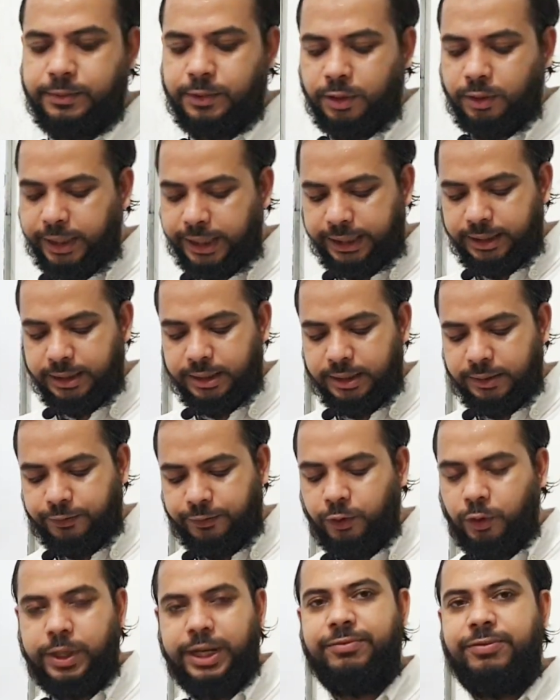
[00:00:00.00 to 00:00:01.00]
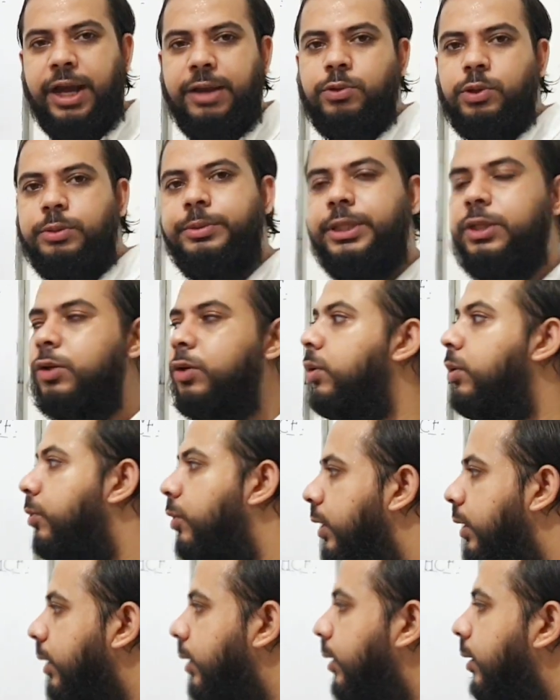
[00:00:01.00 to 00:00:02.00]
All right. 4 and 5 will be your
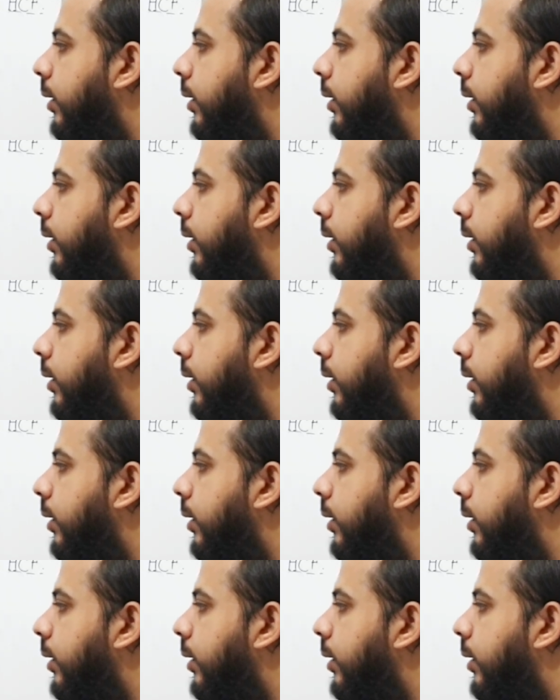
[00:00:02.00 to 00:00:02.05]
homework.